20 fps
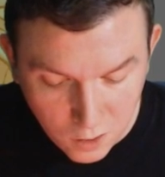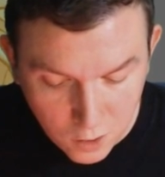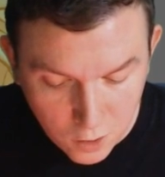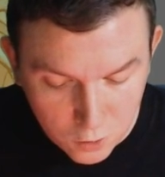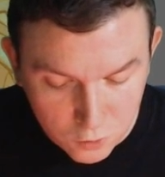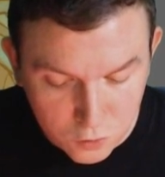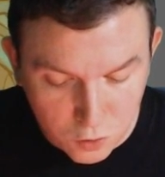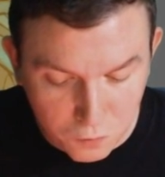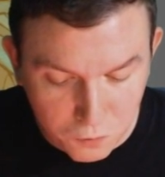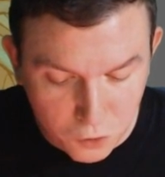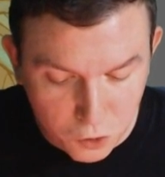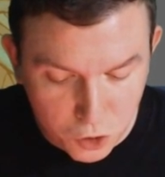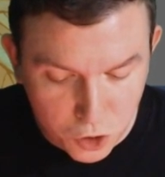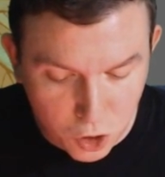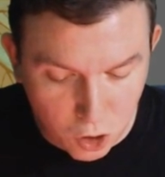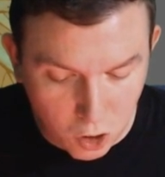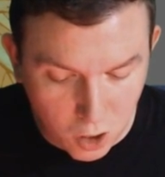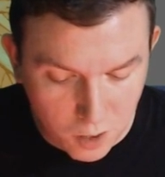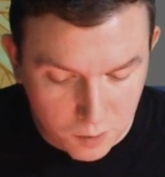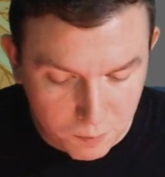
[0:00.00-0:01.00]
So if you
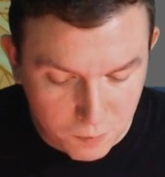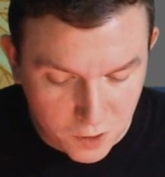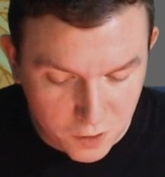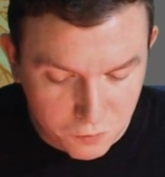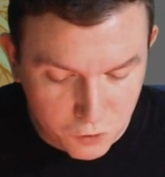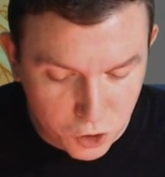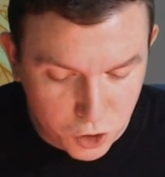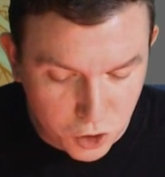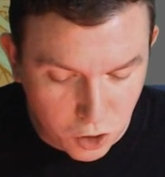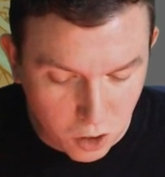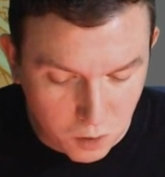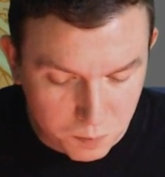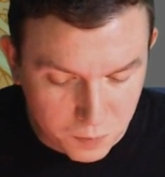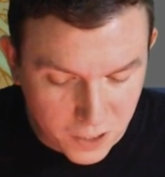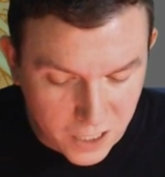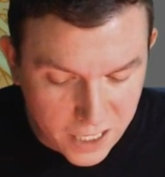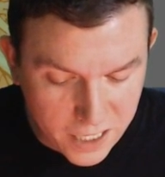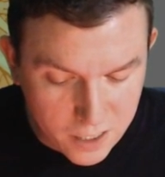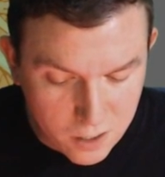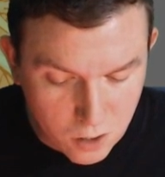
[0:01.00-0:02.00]
show up
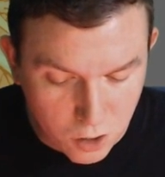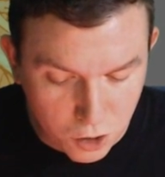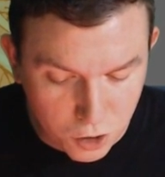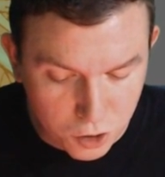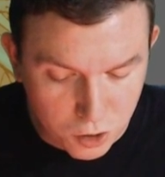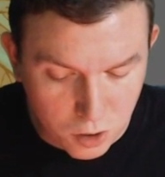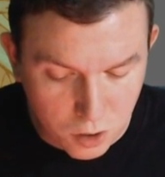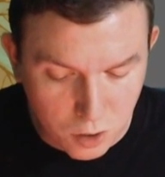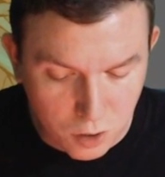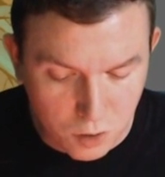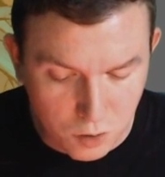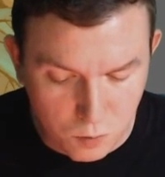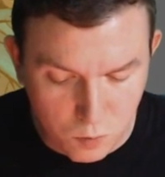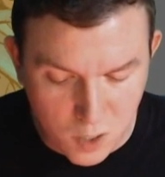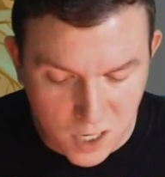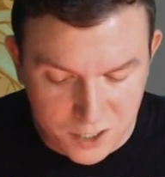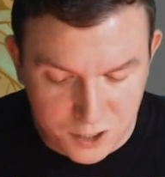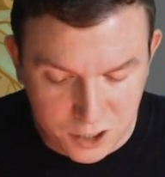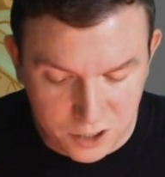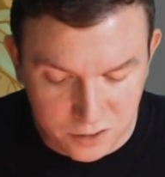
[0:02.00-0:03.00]
late, or you're
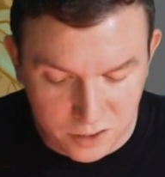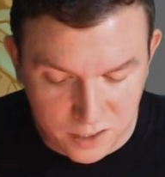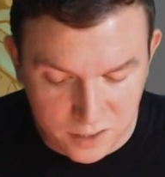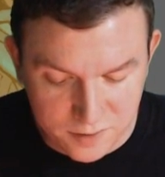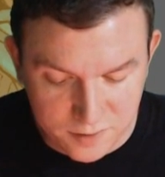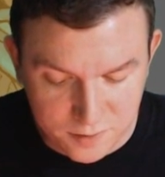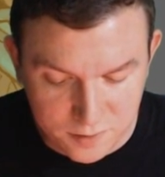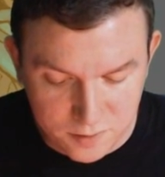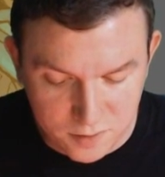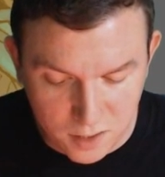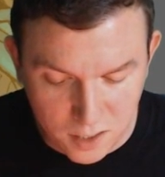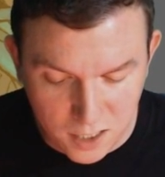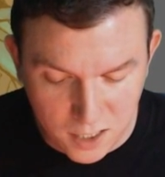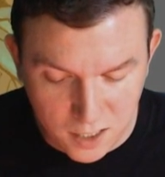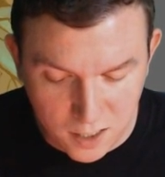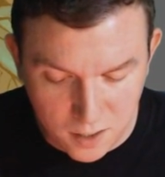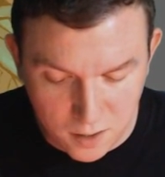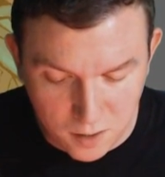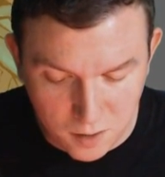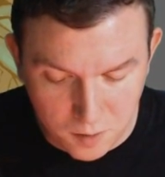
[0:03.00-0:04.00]
watching this,
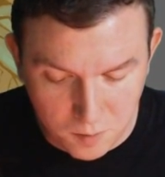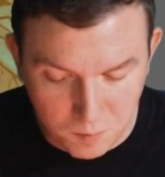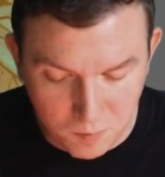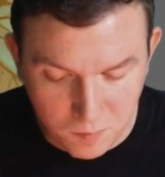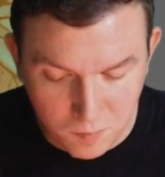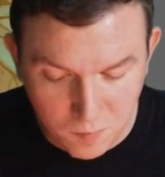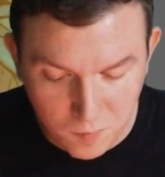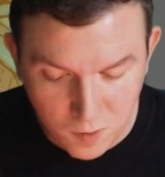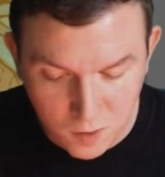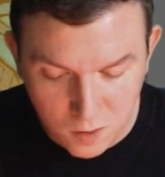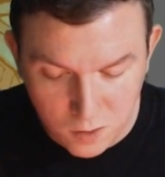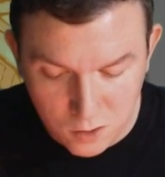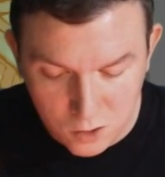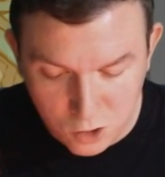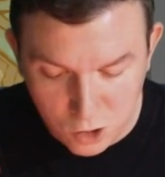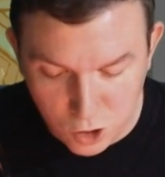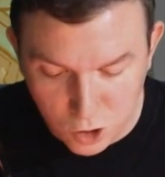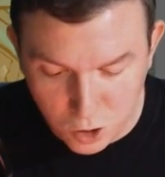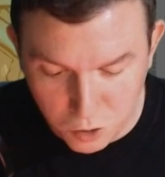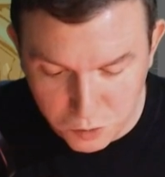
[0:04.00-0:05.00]

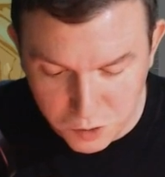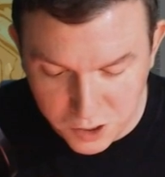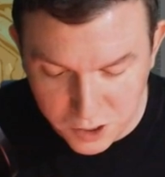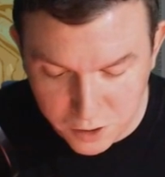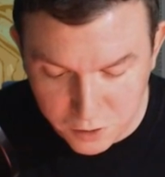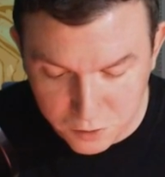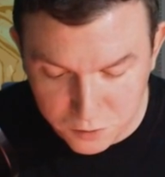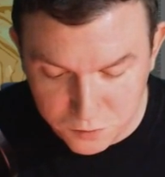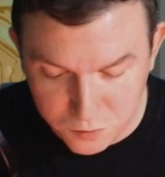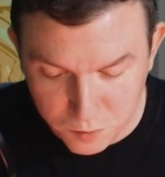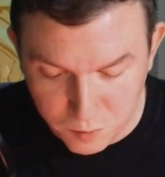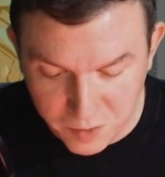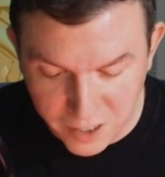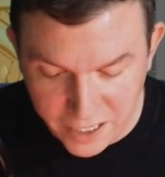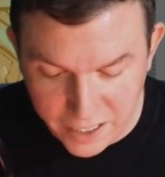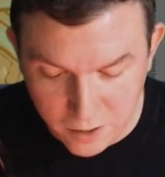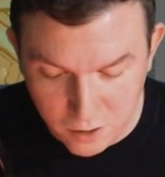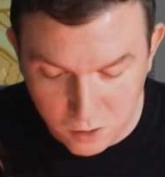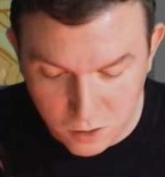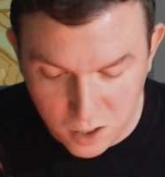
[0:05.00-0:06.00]
you know, years from
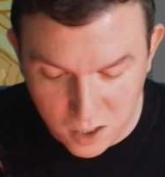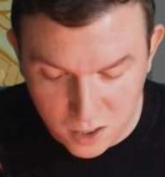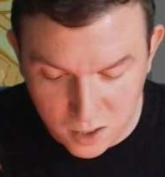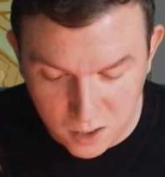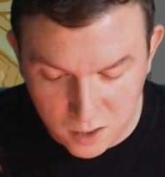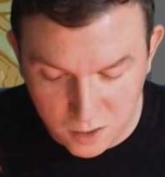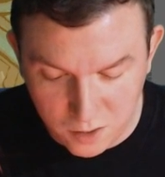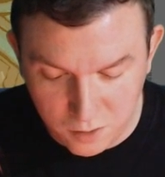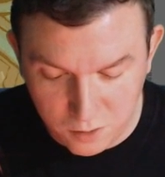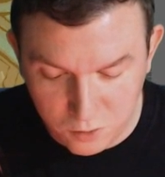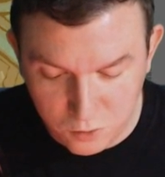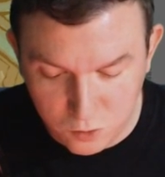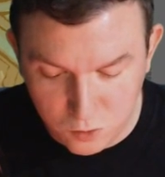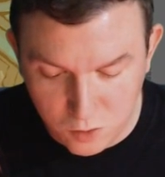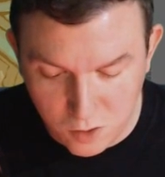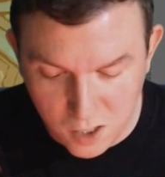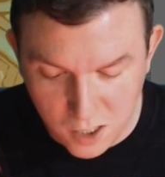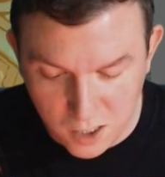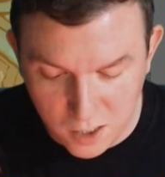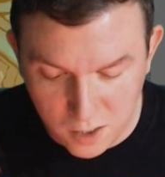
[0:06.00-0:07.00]
now
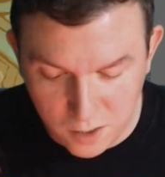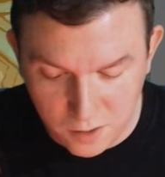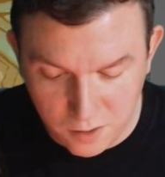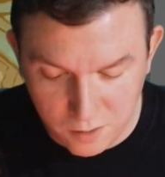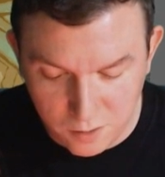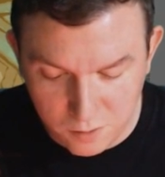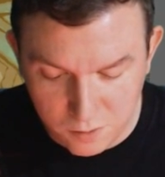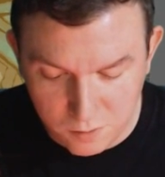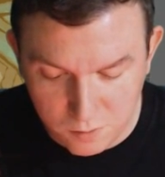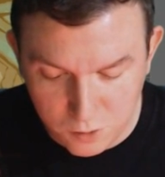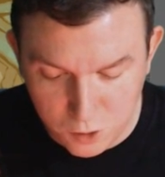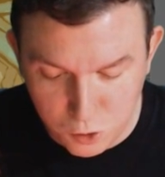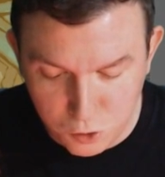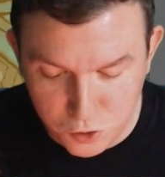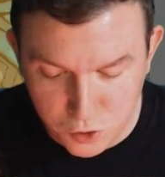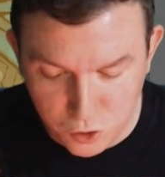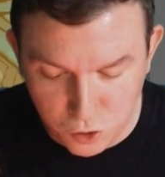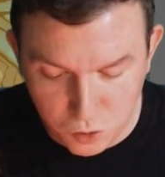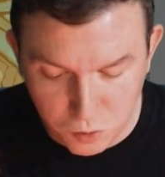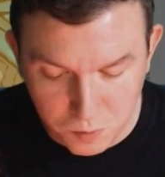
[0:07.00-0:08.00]
on
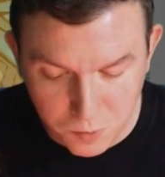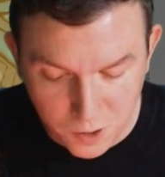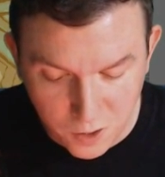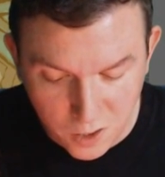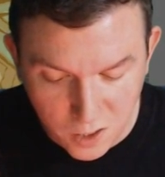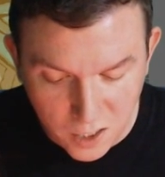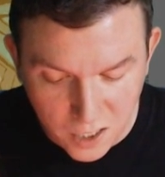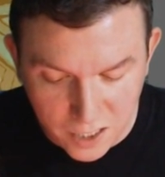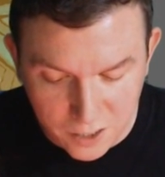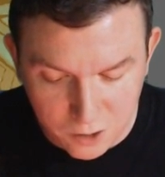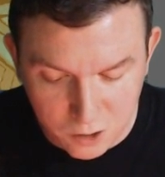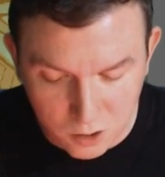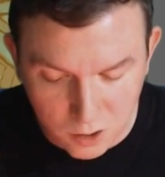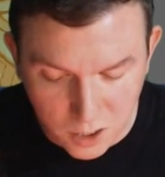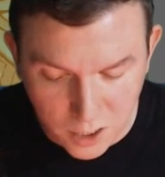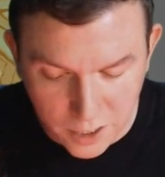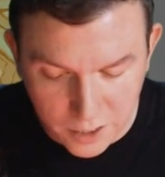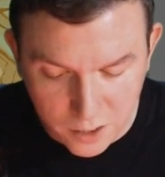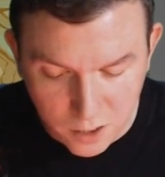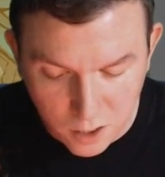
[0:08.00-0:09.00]
YouTube, and you're
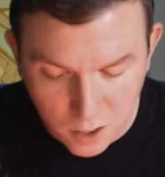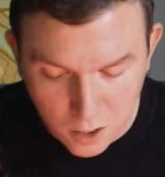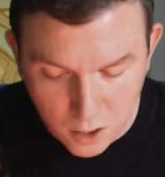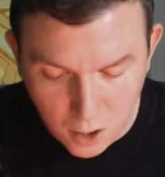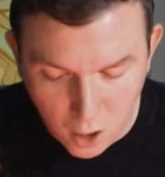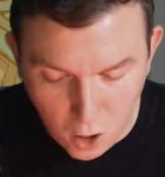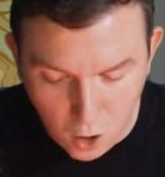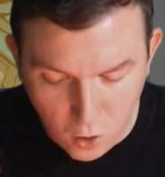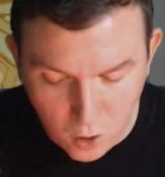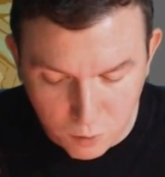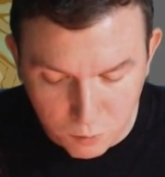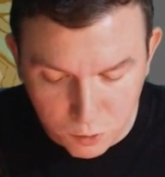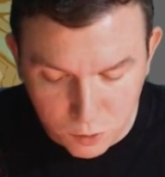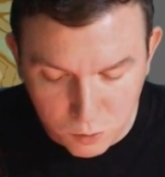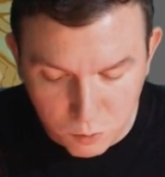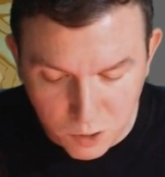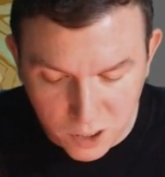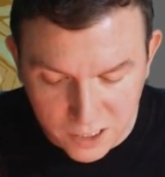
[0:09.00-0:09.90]
like, oh, I really want